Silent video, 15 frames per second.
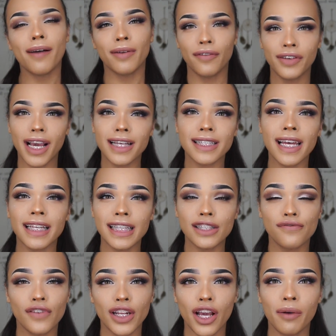If you guys like
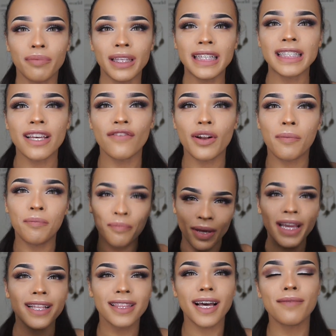this video, please give it a
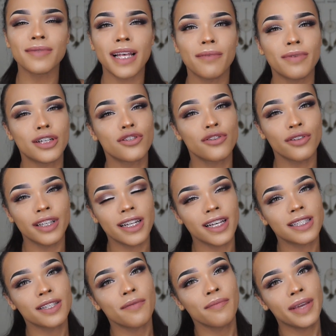big thumbs up. It truly
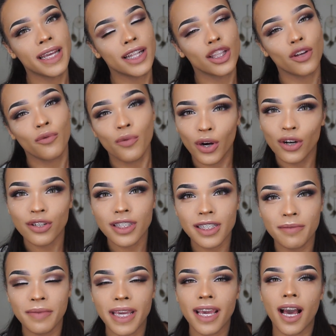does mean the world
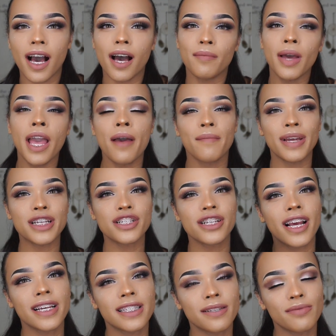to me. Make sure
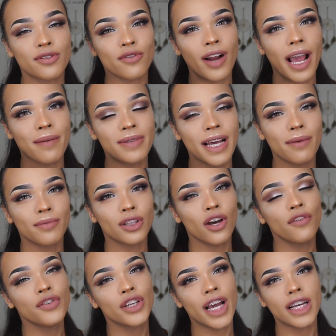you guys subscribe down
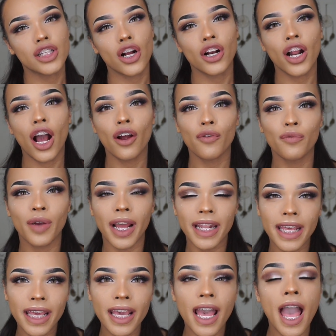below if you guys aren't
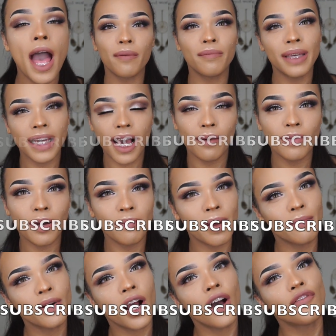already. Become a
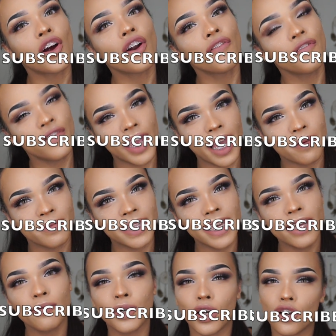member of our
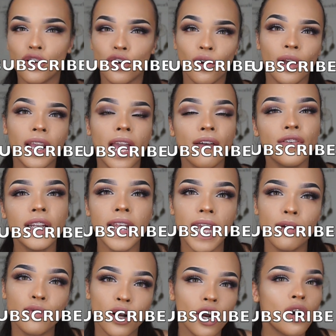family. We are growing every
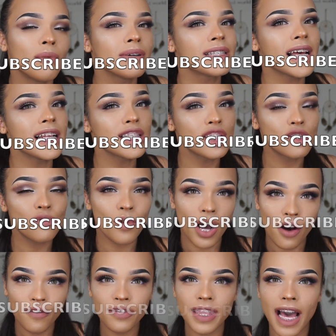day. We are almost at
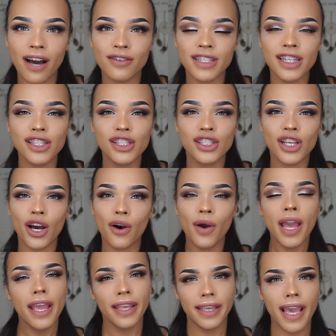12,000. So
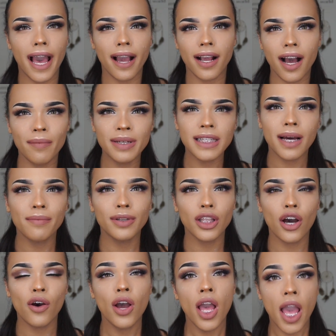yeah, comment down
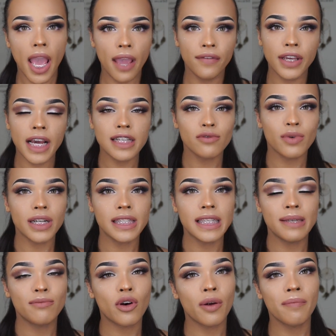below if you guys want to
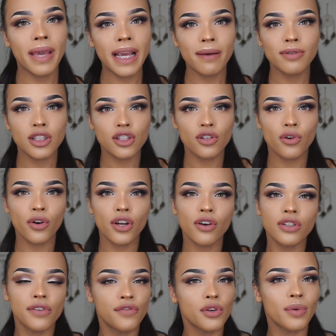see more makeup
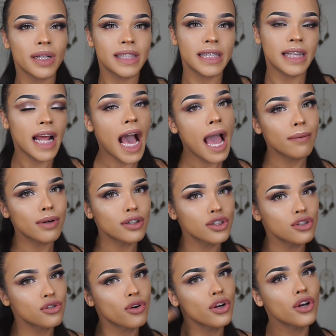tutorials, if you want to see an eyebrow
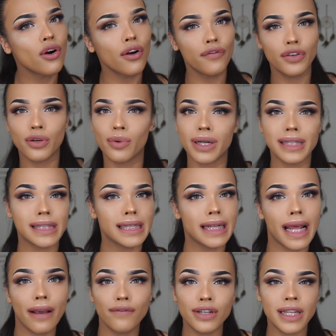tutorial, or if you want to see an
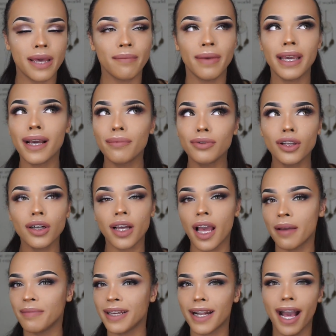everyday makeup look.
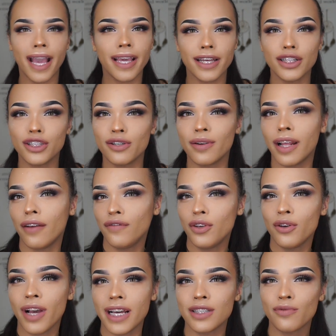I mean, I can do it if
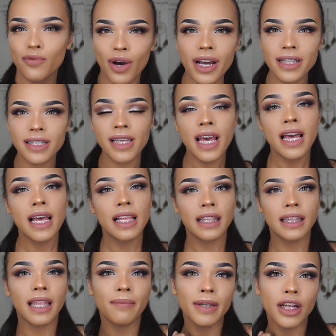you guys want.
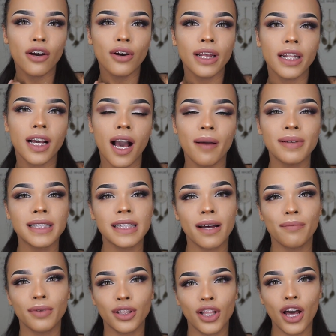Let me know in the comments
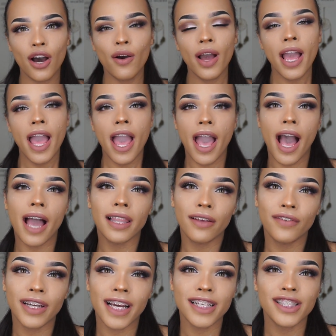down below. I
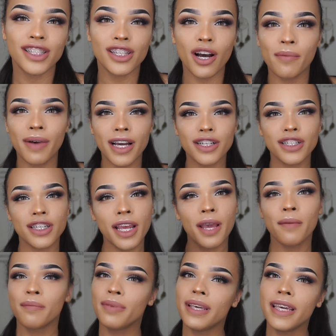love you guys so much.
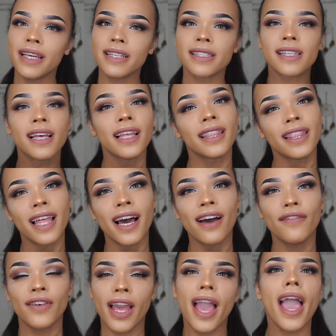Peace,
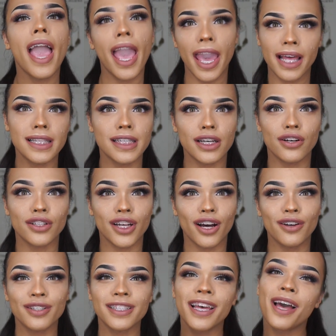love, and
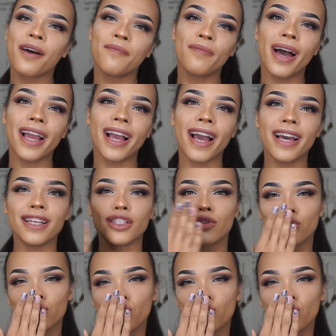dildos. Bye guys.